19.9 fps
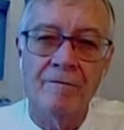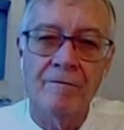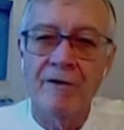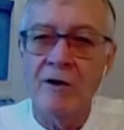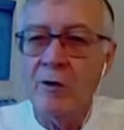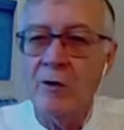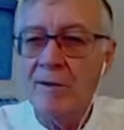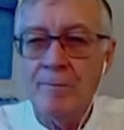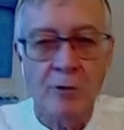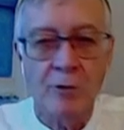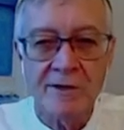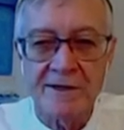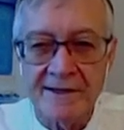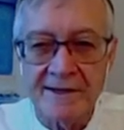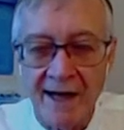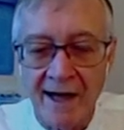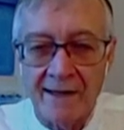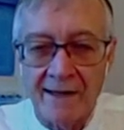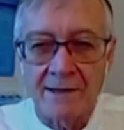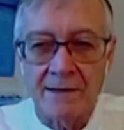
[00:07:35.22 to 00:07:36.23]
very
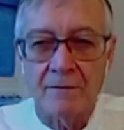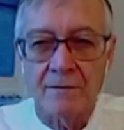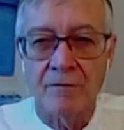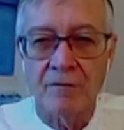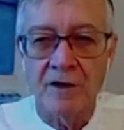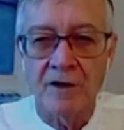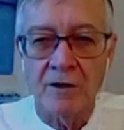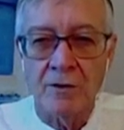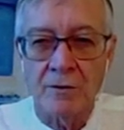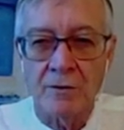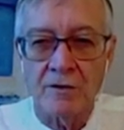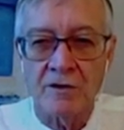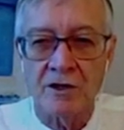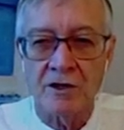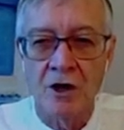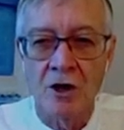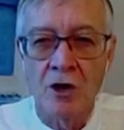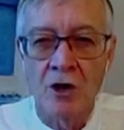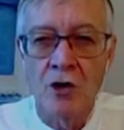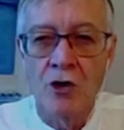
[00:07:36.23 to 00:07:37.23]
precise
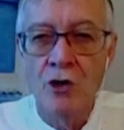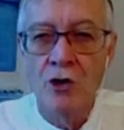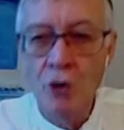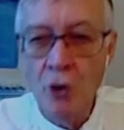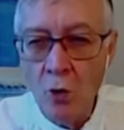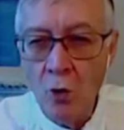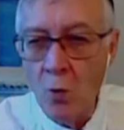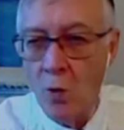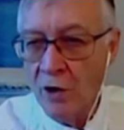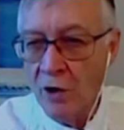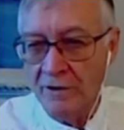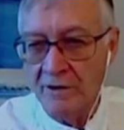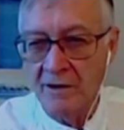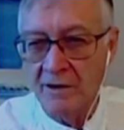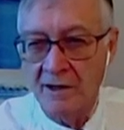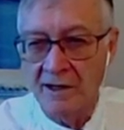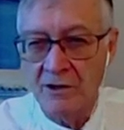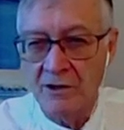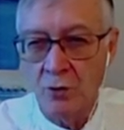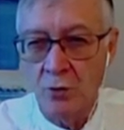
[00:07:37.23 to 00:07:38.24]
figures no
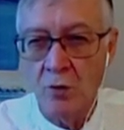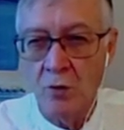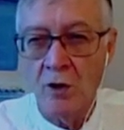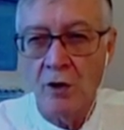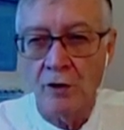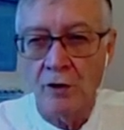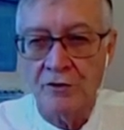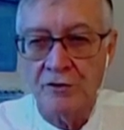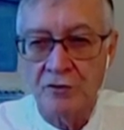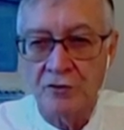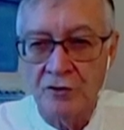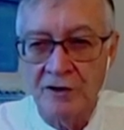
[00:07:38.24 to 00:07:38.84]
one in the world